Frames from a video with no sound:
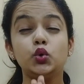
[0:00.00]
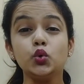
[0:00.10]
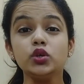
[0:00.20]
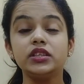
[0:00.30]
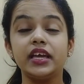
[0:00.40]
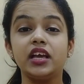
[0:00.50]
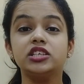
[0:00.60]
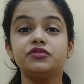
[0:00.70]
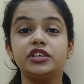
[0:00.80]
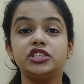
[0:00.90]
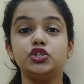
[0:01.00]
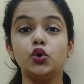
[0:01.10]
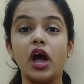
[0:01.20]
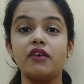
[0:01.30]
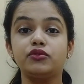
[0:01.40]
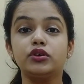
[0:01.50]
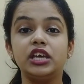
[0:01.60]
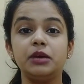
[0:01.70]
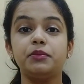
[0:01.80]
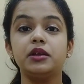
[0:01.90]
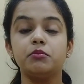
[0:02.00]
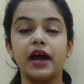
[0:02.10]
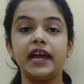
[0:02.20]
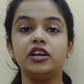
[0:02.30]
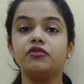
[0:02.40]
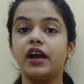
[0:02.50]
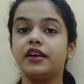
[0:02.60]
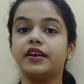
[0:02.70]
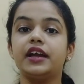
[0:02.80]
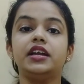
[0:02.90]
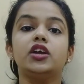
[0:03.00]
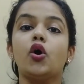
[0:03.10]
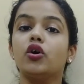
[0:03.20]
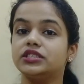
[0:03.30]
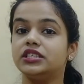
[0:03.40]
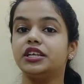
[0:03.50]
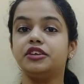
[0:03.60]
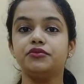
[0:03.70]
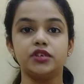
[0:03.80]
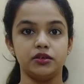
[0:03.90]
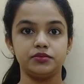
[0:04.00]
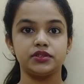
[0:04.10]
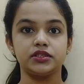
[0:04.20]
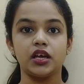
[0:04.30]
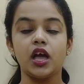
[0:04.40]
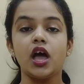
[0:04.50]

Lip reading: two things which you have to keep in mind while writing auxiliary verbs.